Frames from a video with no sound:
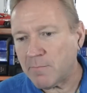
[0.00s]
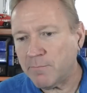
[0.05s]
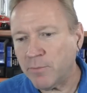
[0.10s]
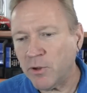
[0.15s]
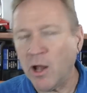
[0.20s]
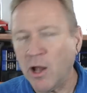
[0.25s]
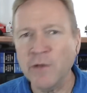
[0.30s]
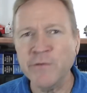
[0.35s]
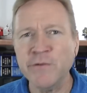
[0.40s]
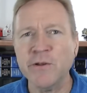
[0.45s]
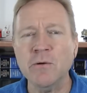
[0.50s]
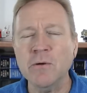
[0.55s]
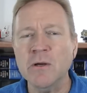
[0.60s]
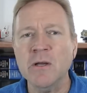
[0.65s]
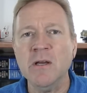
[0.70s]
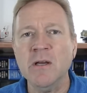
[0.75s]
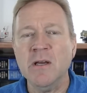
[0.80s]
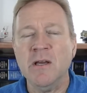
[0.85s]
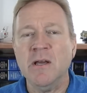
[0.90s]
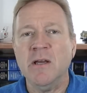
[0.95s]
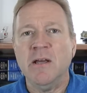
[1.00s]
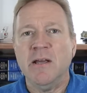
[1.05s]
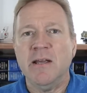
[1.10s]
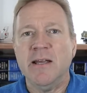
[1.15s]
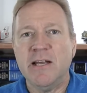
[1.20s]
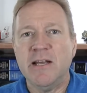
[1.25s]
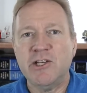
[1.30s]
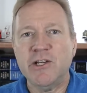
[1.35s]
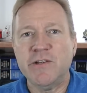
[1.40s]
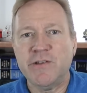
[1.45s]
But also,
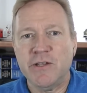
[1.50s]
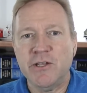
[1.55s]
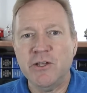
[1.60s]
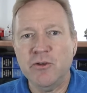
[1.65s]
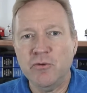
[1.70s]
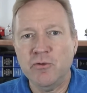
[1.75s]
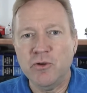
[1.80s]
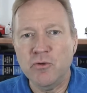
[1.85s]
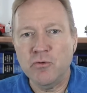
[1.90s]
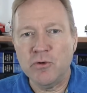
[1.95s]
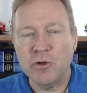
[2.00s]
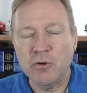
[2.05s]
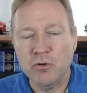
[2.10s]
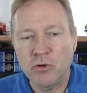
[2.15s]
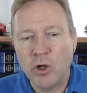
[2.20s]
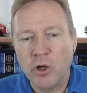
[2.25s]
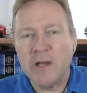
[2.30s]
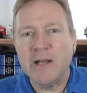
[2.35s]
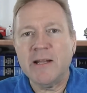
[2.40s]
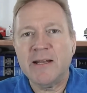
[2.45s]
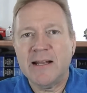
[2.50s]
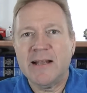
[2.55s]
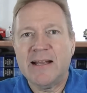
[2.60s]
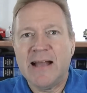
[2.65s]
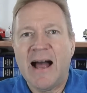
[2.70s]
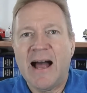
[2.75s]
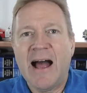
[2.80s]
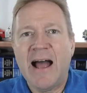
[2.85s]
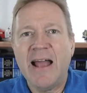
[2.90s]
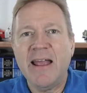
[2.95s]
it's just you, you can look at the
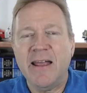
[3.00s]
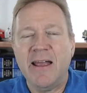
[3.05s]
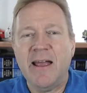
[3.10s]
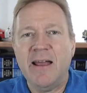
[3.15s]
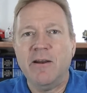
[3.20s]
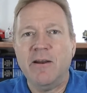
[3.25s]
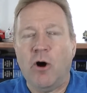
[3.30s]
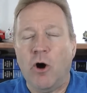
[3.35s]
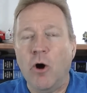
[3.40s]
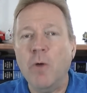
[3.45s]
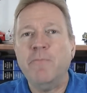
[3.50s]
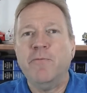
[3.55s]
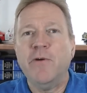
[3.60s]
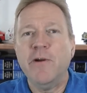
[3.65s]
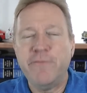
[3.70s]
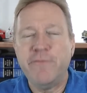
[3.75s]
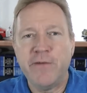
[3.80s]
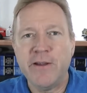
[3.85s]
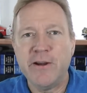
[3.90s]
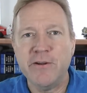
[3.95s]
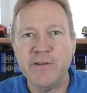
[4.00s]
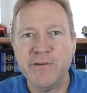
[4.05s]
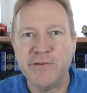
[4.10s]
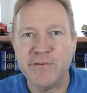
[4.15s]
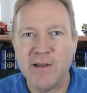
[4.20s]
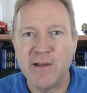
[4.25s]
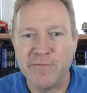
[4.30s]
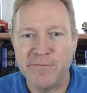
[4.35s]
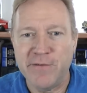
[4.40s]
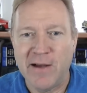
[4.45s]
guy and hopefully figure this
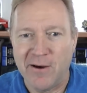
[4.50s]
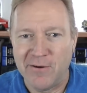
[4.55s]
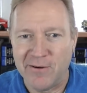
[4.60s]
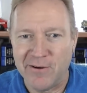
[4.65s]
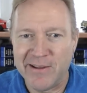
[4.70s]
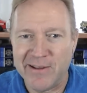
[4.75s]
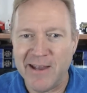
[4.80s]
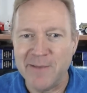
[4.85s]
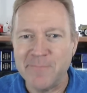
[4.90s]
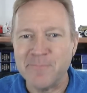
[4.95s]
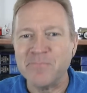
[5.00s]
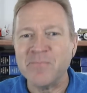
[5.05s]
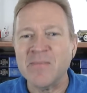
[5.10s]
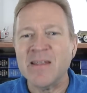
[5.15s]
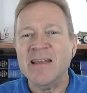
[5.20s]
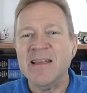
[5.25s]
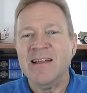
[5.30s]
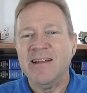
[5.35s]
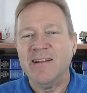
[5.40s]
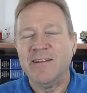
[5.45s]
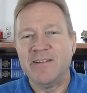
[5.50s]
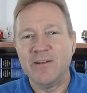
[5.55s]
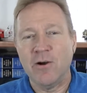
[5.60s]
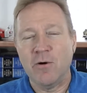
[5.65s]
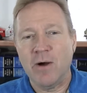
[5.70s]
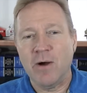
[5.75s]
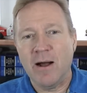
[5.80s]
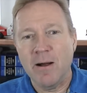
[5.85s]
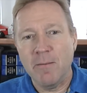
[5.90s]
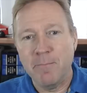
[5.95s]
stuff out, okay?
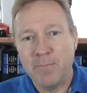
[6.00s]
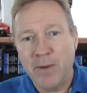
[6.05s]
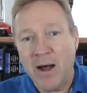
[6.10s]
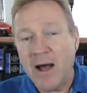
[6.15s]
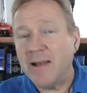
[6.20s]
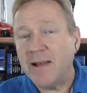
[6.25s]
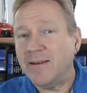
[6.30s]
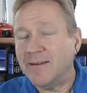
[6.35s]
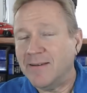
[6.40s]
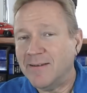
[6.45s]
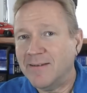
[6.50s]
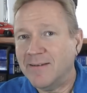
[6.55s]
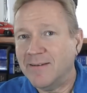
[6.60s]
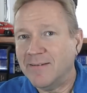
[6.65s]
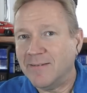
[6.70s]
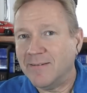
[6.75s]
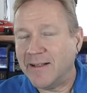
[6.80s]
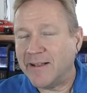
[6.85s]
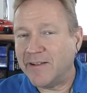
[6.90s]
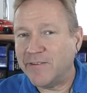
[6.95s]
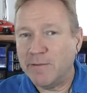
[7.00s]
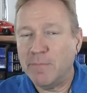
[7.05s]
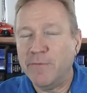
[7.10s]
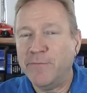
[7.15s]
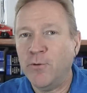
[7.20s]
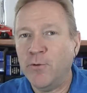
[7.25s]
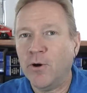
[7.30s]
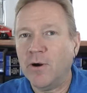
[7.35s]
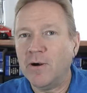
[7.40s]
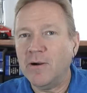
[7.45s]
So, but like I said
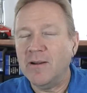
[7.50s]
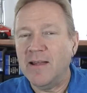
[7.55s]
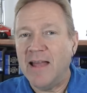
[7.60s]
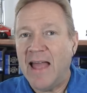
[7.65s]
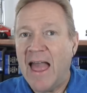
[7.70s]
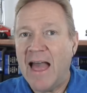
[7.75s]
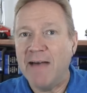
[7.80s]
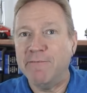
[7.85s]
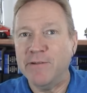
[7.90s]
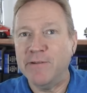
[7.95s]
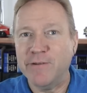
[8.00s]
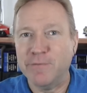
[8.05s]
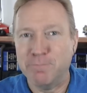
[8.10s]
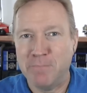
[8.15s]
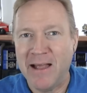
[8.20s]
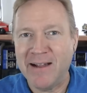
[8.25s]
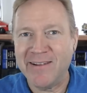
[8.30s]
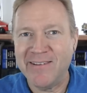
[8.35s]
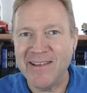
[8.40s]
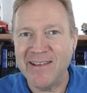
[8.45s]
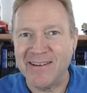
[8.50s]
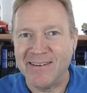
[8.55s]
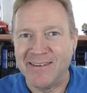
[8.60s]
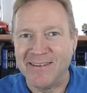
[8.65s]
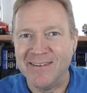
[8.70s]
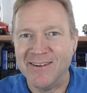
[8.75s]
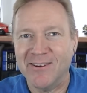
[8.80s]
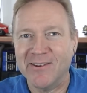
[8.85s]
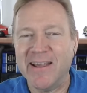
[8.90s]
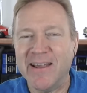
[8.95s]
before, have it
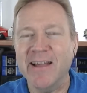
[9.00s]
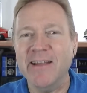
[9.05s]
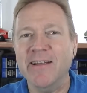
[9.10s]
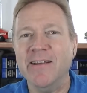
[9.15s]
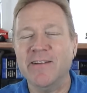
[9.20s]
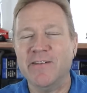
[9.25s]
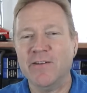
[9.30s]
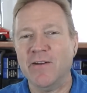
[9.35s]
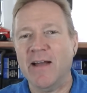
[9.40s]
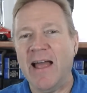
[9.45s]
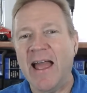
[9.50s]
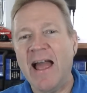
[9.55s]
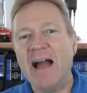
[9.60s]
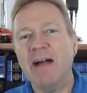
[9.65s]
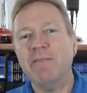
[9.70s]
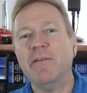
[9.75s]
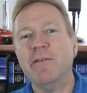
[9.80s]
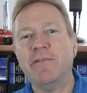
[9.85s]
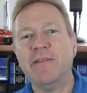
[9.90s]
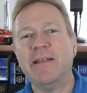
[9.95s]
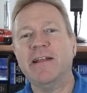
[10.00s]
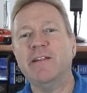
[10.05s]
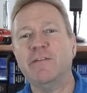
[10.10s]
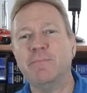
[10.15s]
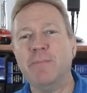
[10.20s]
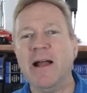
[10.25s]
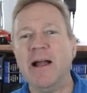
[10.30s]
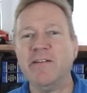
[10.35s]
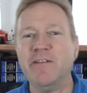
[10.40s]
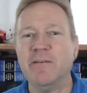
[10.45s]
inspected, okay? So have the thing
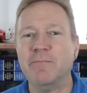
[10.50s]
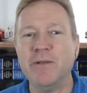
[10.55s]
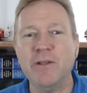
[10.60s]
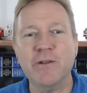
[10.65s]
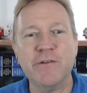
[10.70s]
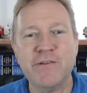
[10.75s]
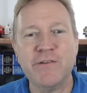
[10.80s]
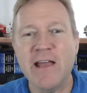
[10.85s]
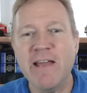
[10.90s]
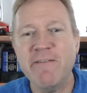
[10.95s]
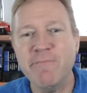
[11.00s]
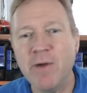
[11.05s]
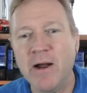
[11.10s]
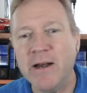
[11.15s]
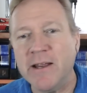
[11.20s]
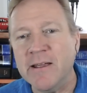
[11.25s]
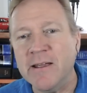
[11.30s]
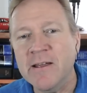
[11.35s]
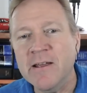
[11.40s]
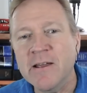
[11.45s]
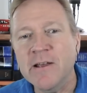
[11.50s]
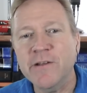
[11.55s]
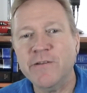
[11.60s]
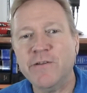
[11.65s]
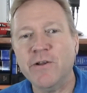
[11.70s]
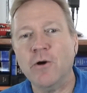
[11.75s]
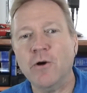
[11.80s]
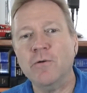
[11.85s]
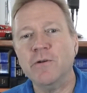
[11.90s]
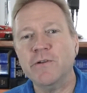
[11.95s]
inspected, but you'll save money.
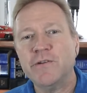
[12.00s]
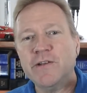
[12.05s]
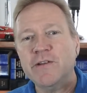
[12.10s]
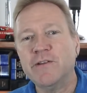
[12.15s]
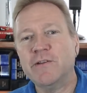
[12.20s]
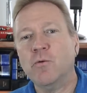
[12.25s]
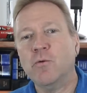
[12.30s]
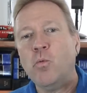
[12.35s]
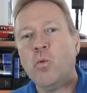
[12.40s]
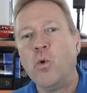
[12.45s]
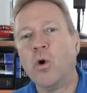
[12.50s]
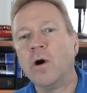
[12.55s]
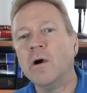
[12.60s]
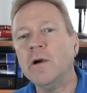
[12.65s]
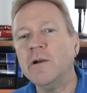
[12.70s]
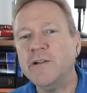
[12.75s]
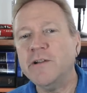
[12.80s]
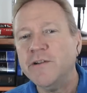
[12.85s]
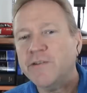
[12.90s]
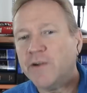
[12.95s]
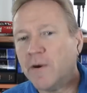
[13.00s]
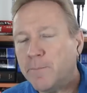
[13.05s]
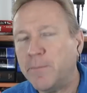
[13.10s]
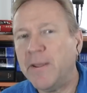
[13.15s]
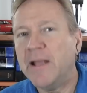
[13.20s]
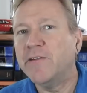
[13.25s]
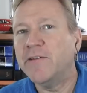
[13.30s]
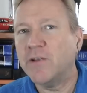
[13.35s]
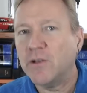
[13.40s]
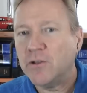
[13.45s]
So since the warranties are
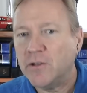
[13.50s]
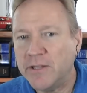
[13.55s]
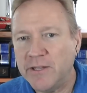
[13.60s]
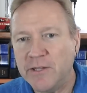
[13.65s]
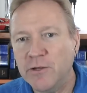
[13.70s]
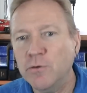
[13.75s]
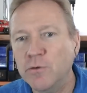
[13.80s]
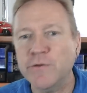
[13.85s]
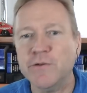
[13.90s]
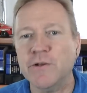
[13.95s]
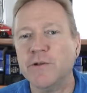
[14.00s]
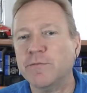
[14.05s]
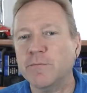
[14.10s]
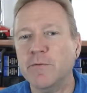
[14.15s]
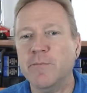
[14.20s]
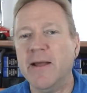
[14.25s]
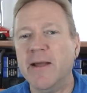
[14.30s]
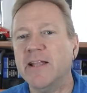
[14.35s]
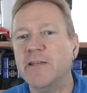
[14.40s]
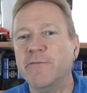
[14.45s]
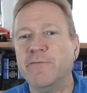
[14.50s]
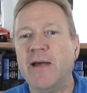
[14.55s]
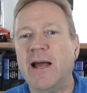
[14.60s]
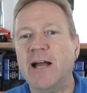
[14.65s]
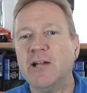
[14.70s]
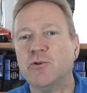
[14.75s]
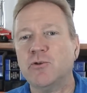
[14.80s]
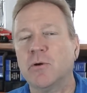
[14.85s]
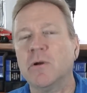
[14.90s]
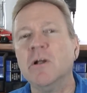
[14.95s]
basically useless from the
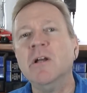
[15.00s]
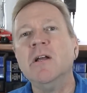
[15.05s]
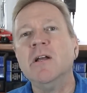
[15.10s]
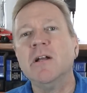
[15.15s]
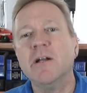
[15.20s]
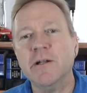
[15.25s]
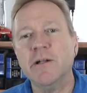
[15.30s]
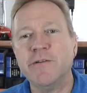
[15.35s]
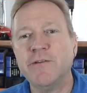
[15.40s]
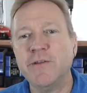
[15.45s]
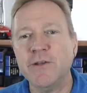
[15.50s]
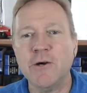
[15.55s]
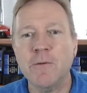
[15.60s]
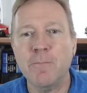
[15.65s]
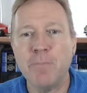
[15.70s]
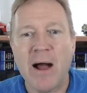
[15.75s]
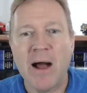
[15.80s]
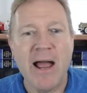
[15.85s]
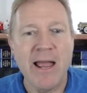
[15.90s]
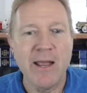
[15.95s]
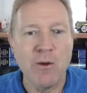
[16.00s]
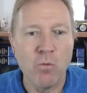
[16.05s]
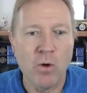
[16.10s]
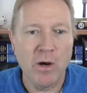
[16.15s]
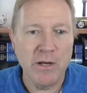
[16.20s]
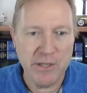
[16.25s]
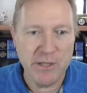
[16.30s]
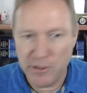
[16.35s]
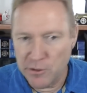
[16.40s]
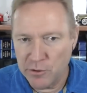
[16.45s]
manufacturer, consider buying
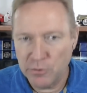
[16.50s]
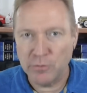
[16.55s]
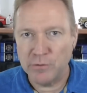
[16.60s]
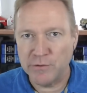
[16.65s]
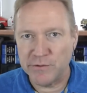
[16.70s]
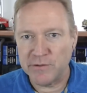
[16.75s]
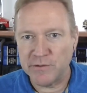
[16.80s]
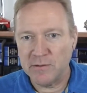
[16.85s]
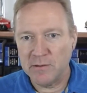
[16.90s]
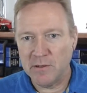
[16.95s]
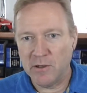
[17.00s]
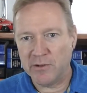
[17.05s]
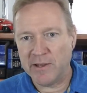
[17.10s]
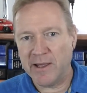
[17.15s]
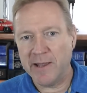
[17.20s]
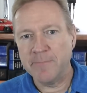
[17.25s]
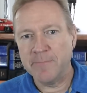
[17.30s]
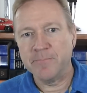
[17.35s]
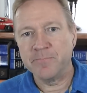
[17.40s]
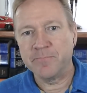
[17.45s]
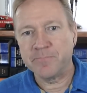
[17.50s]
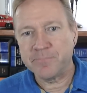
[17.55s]
one used, okay?